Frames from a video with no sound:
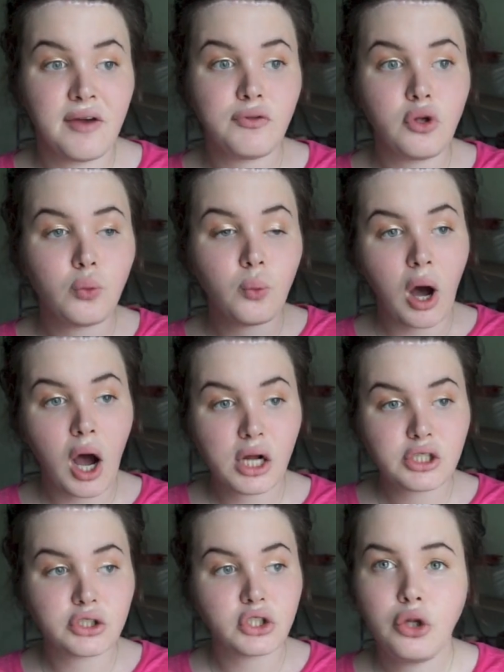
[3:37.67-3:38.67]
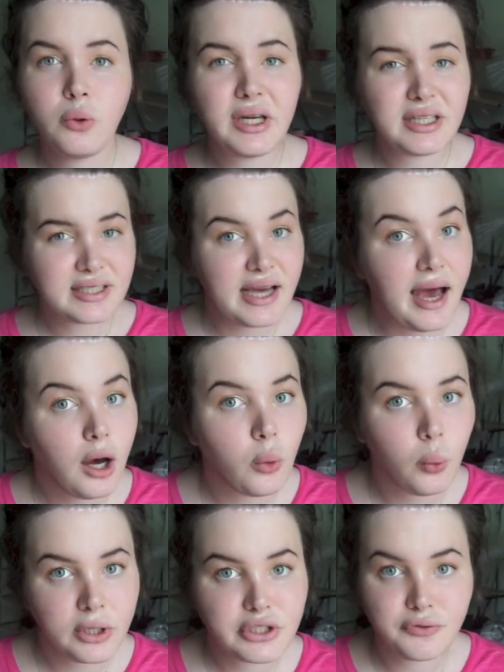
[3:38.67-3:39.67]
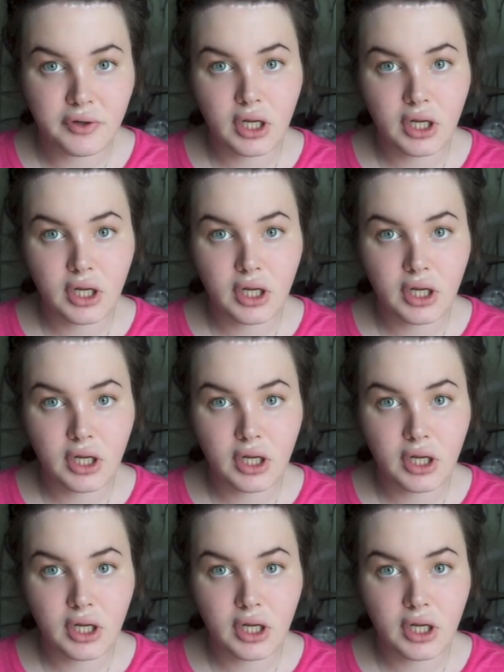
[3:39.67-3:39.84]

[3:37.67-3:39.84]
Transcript: If you watch, you can tell which